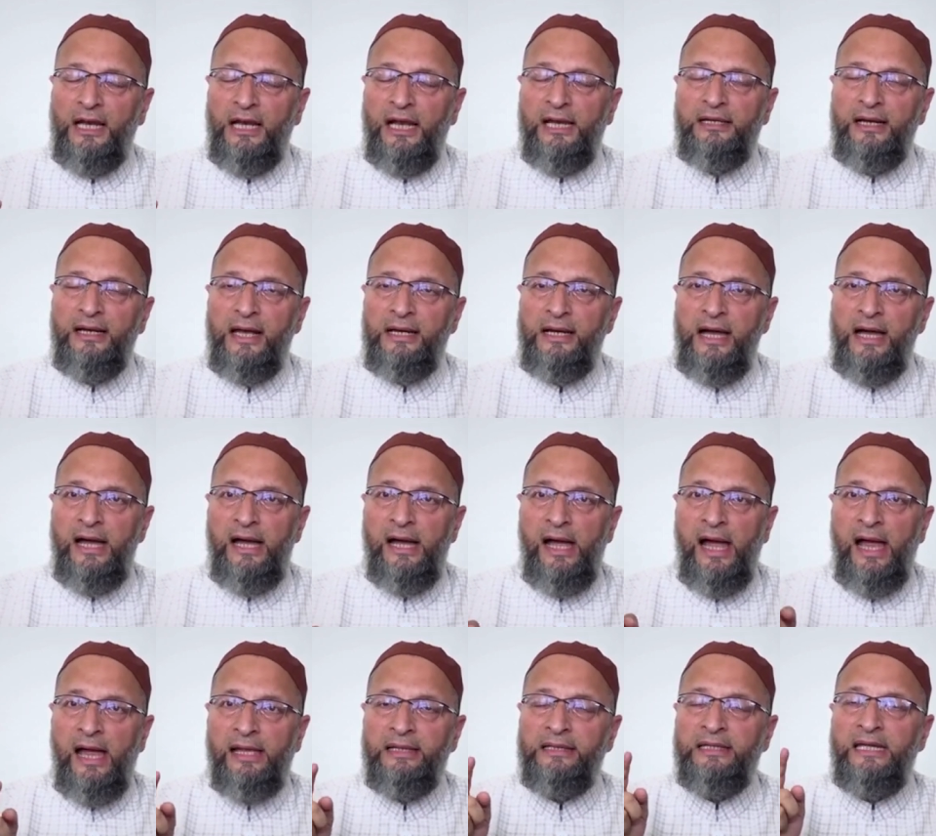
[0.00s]

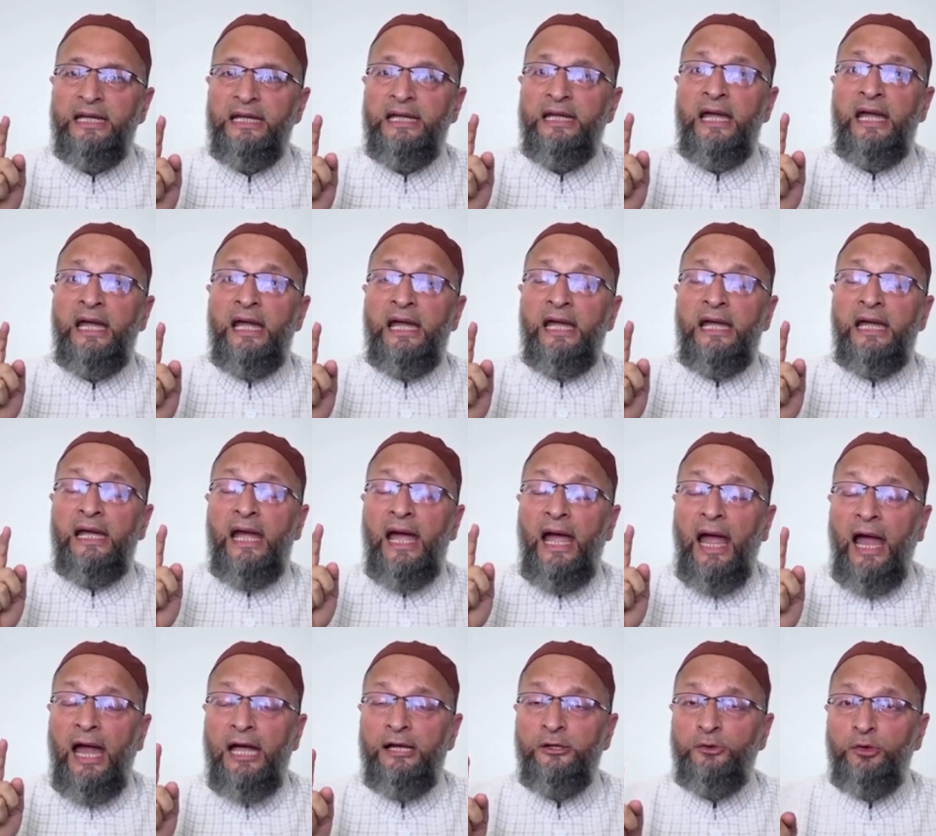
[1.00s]
Telangana
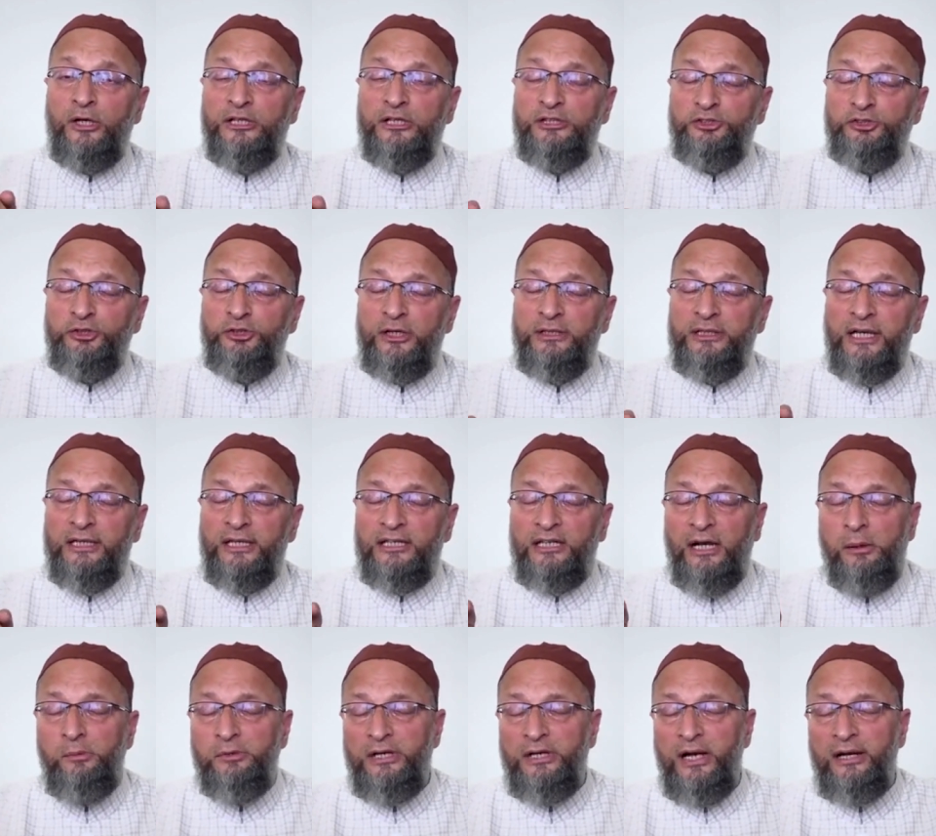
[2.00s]
and to ensure that a
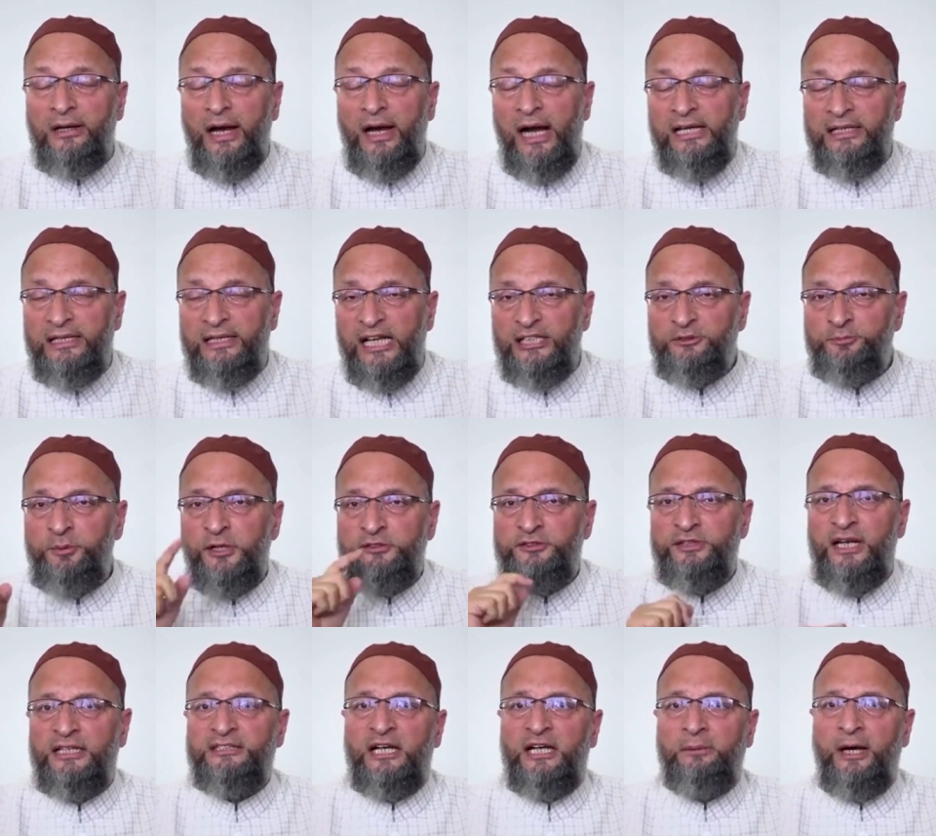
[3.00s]
communal riot takes place
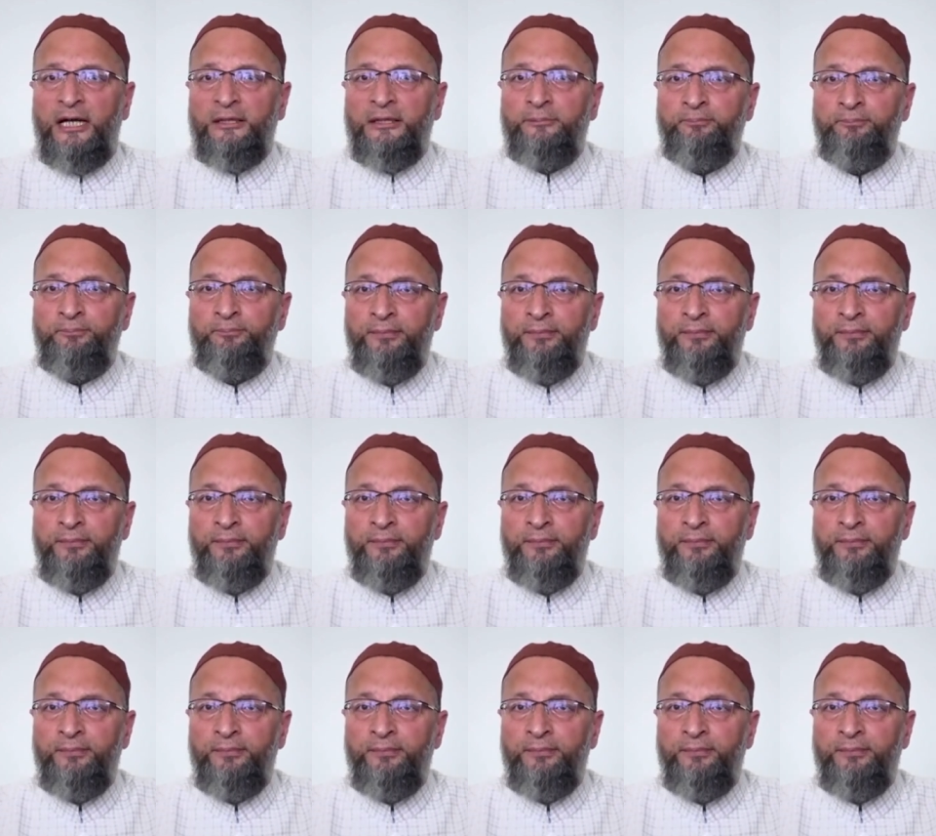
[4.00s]
in Hyderabad,